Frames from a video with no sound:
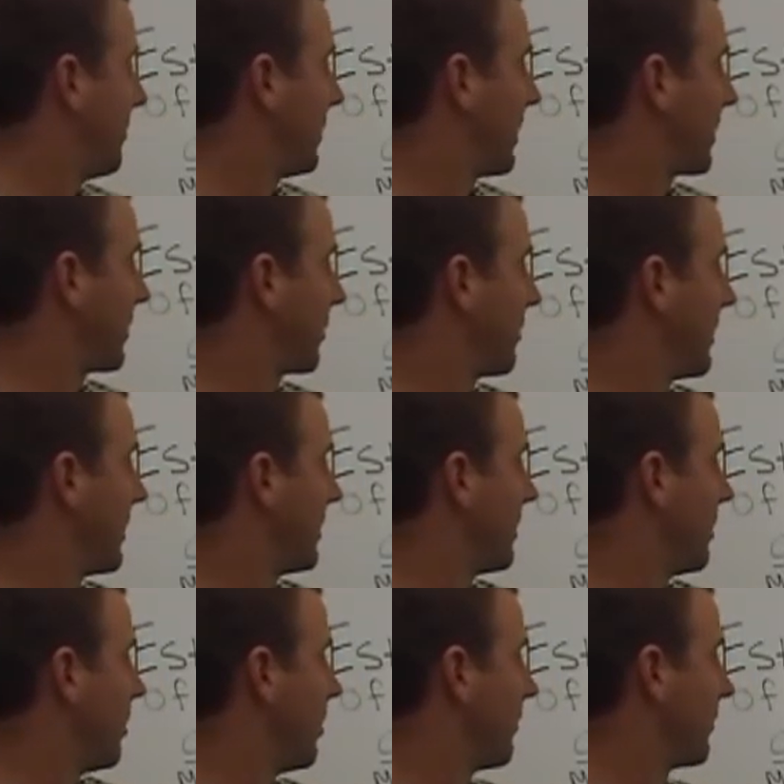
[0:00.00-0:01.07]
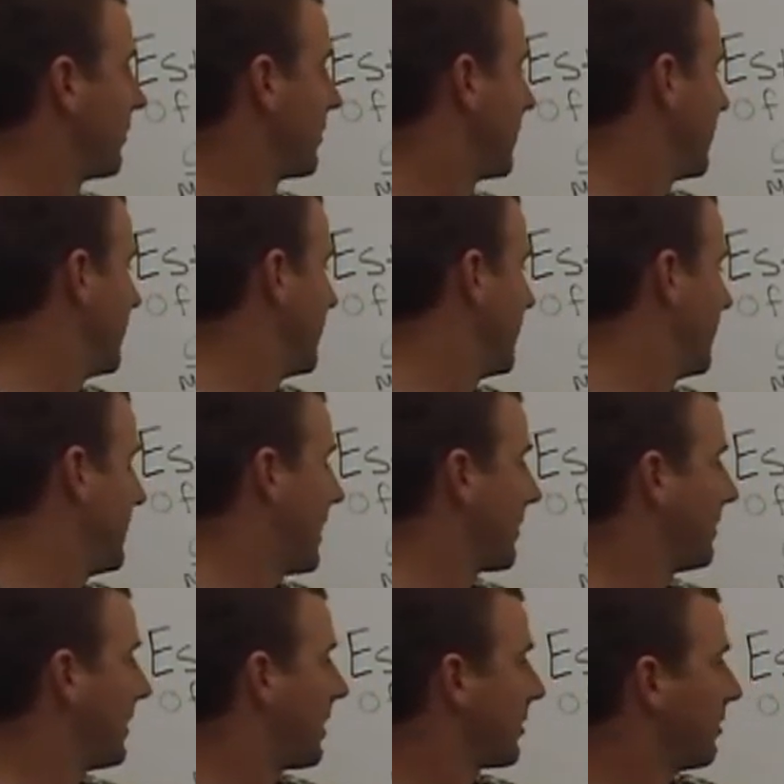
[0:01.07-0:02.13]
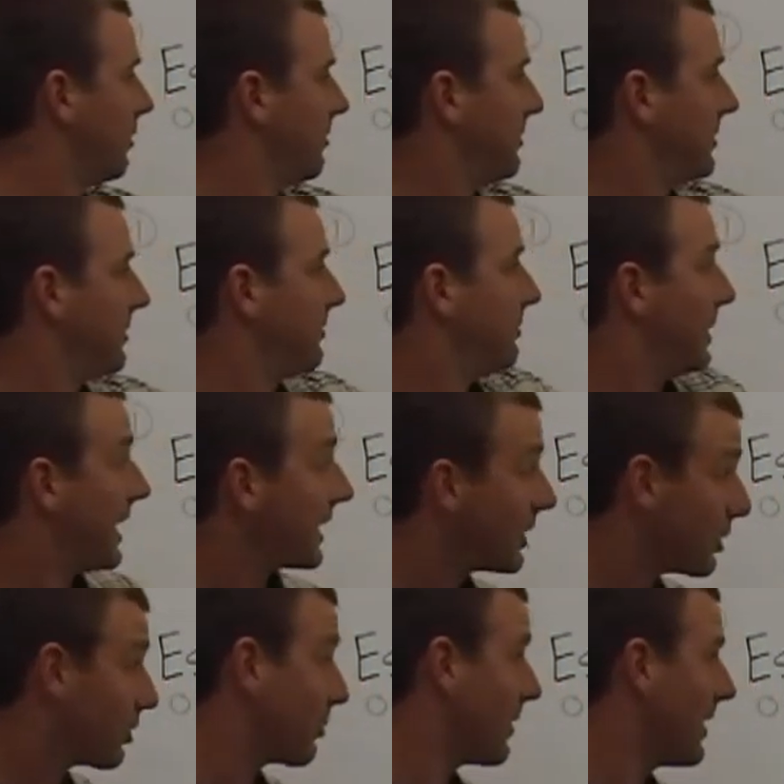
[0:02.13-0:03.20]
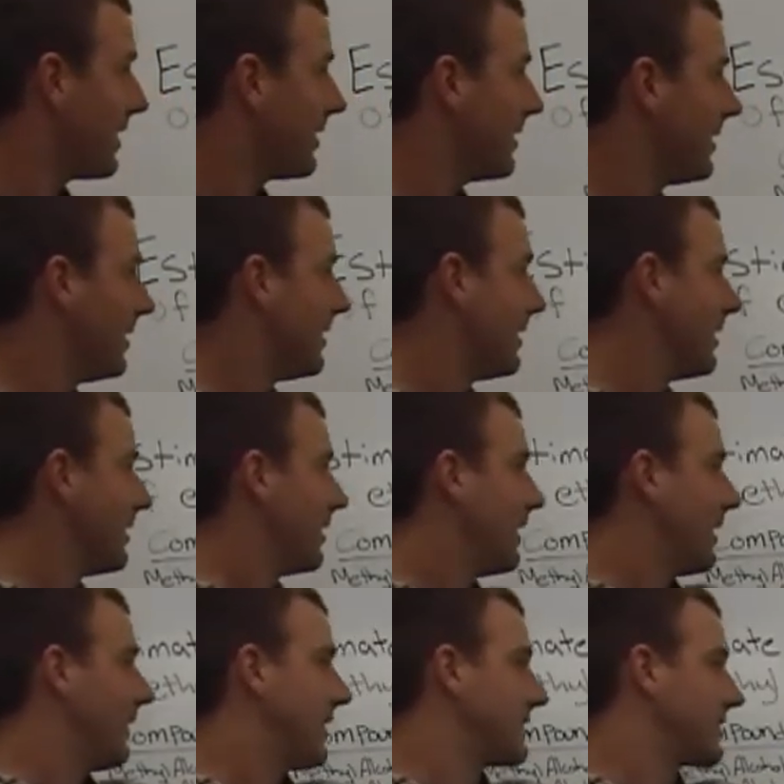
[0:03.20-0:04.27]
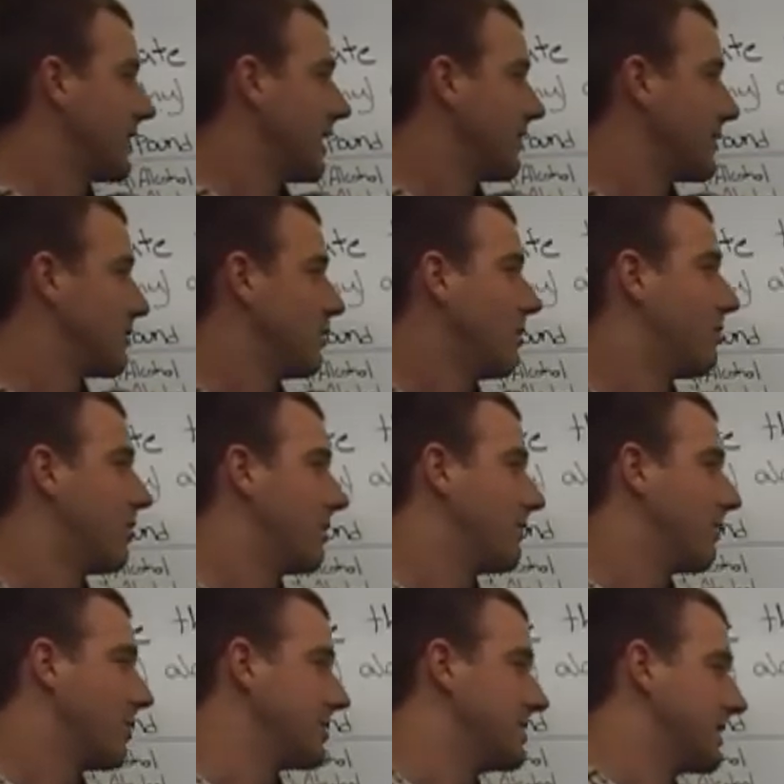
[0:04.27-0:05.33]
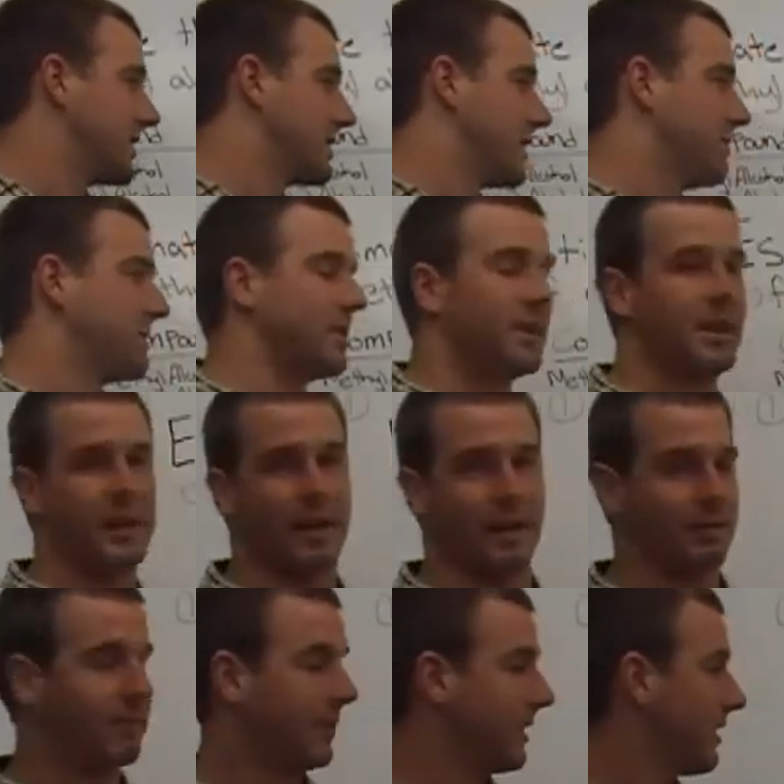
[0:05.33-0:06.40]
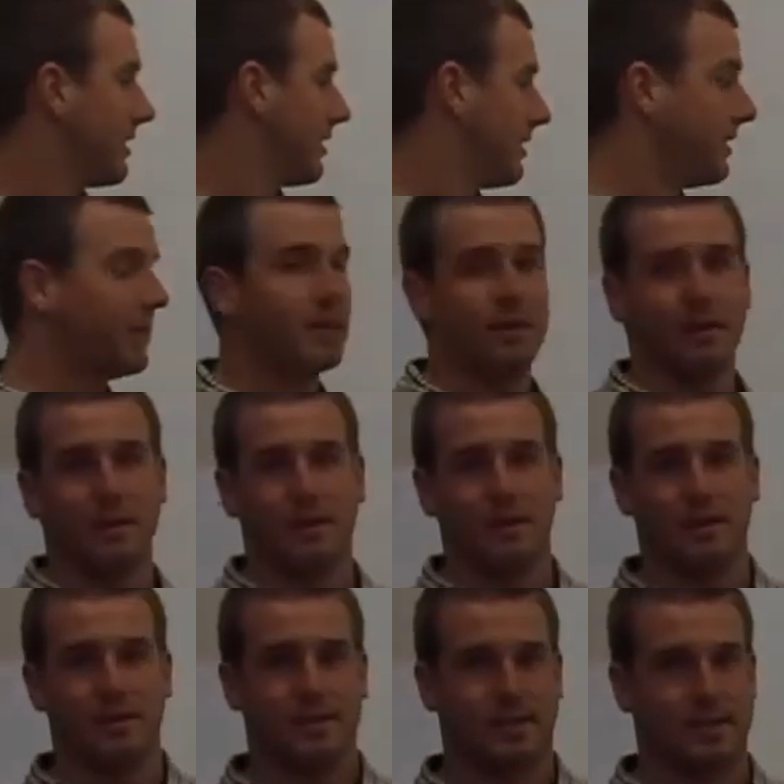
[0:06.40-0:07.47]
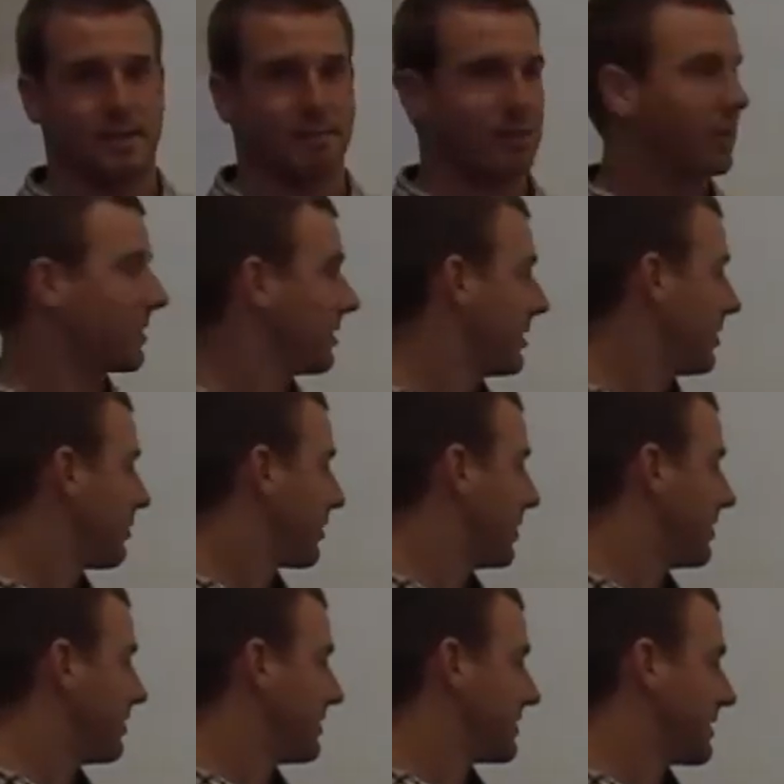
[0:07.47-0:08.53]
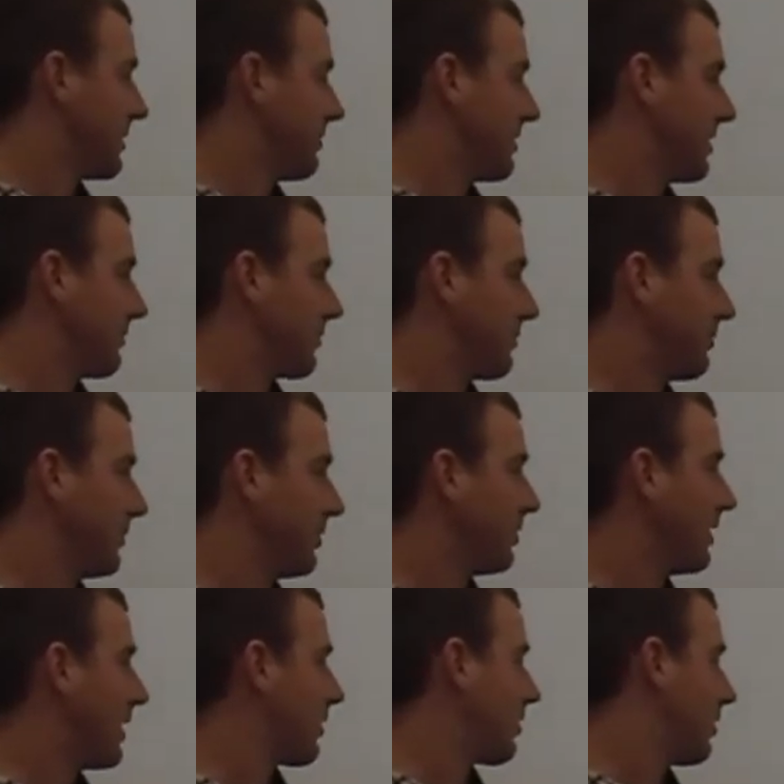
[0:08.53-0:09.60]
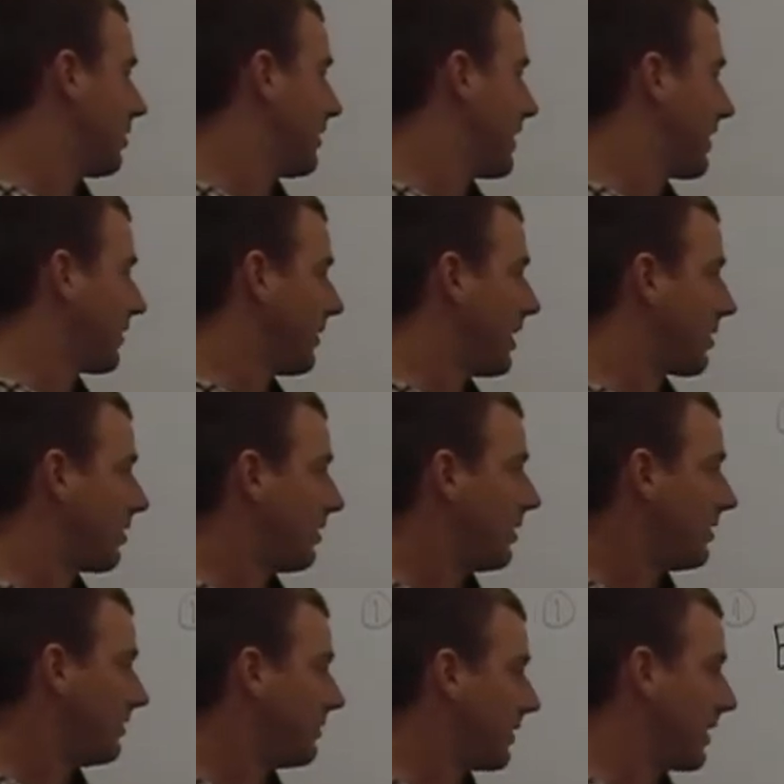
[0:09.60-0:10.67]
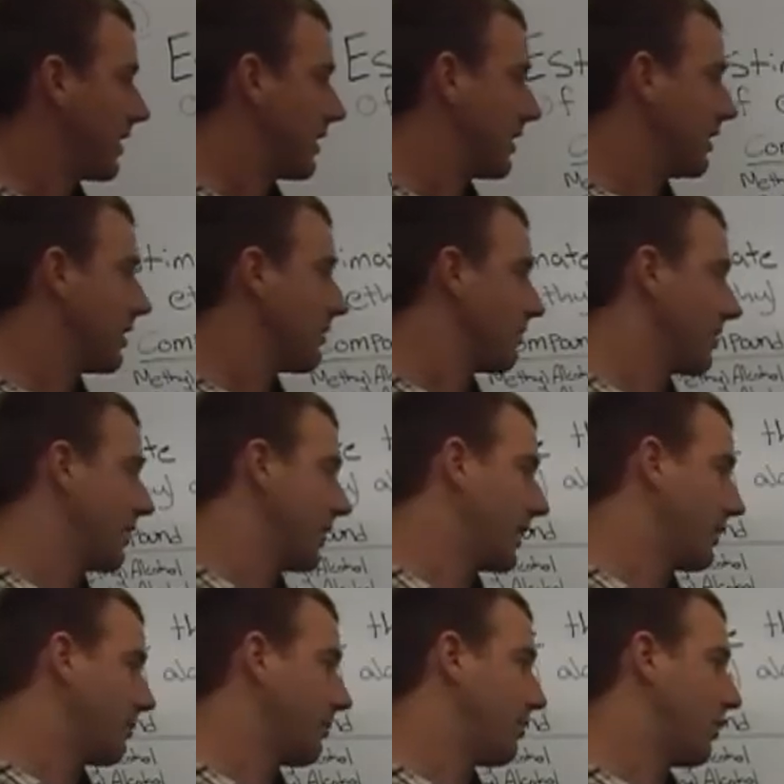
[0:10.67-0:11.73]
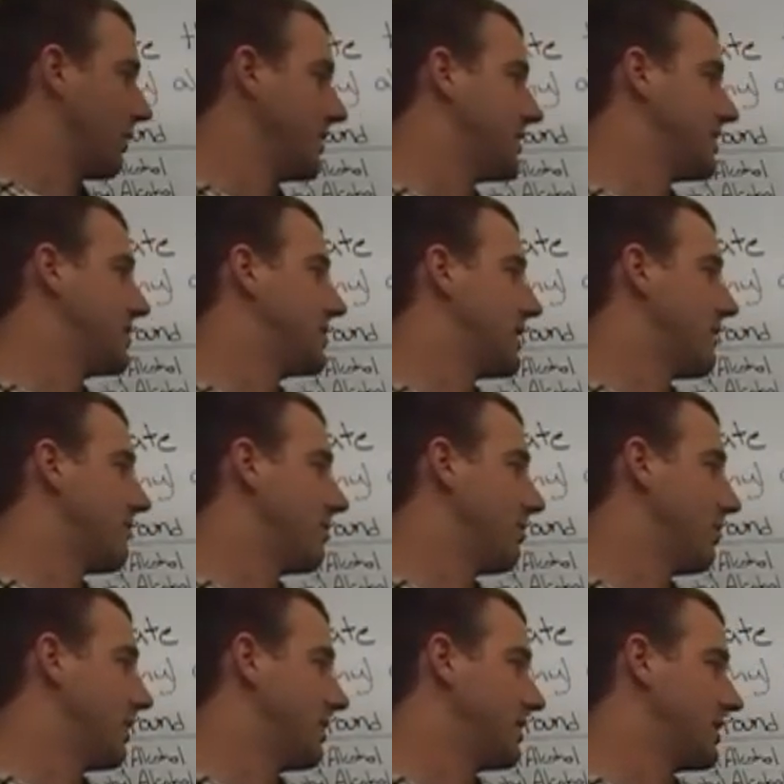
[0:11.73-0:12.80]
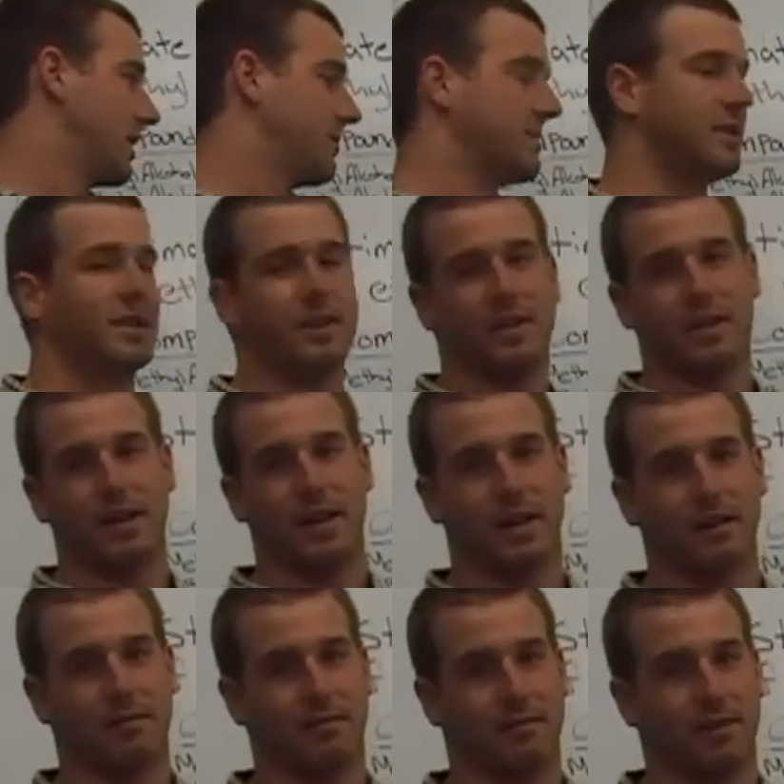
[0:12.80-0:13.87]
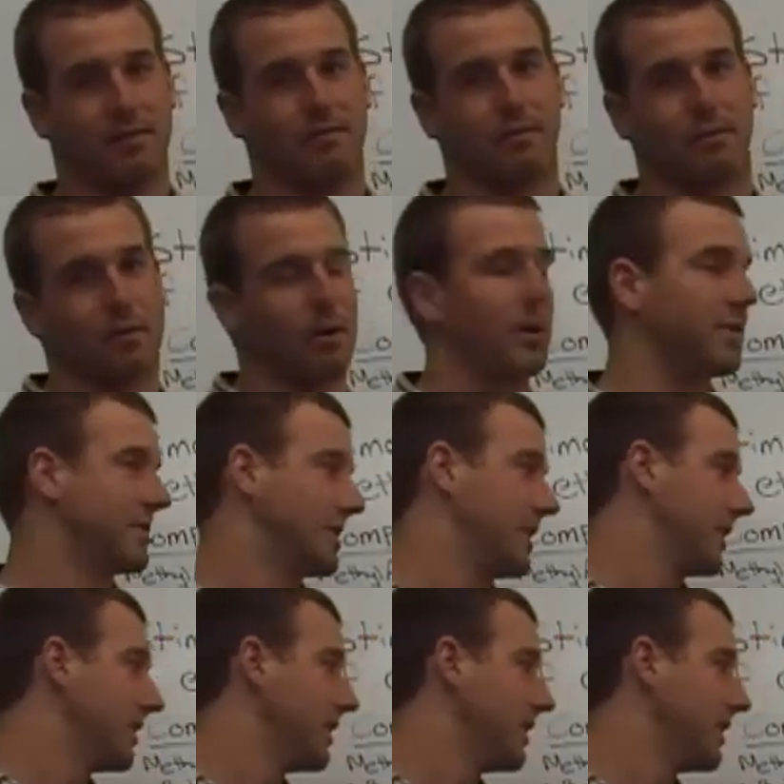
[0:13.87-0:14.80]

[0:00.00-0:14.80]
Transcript: molecular weight over the ethyl alcohol molecular weight, and that's going to give us 1.46 times 10 to the negative fifth. Similarly, we're going to do the same thing for butyl alcohol and ethyl alcohol. Right here, we're going to get 0.71 times 10 to the negative fifth for our D.